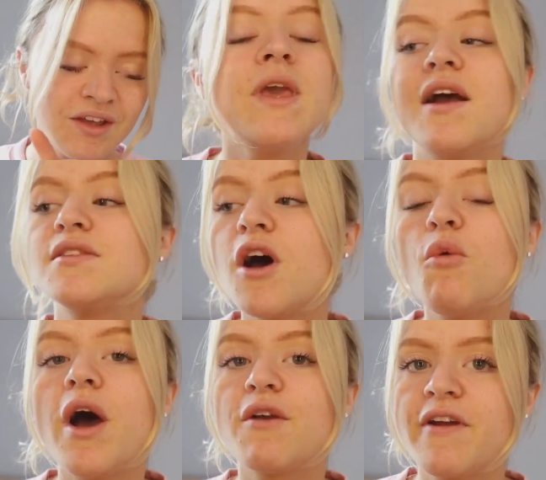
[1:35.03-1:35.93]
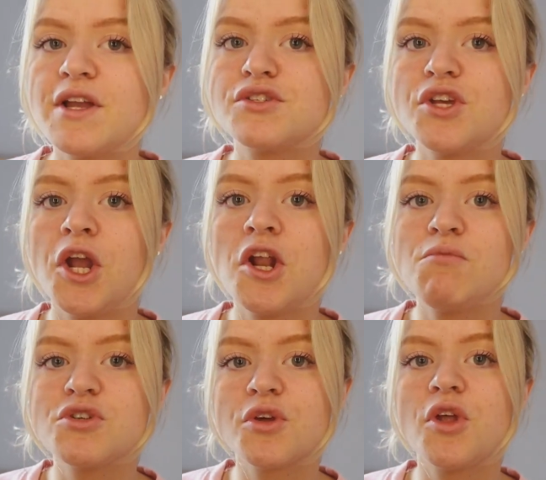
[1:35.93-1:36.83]
Yeah, I start work very soon. I'm
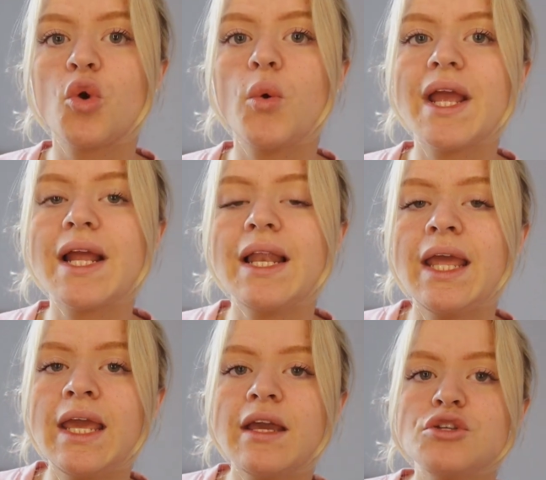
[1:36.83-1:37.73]
just gonna quickly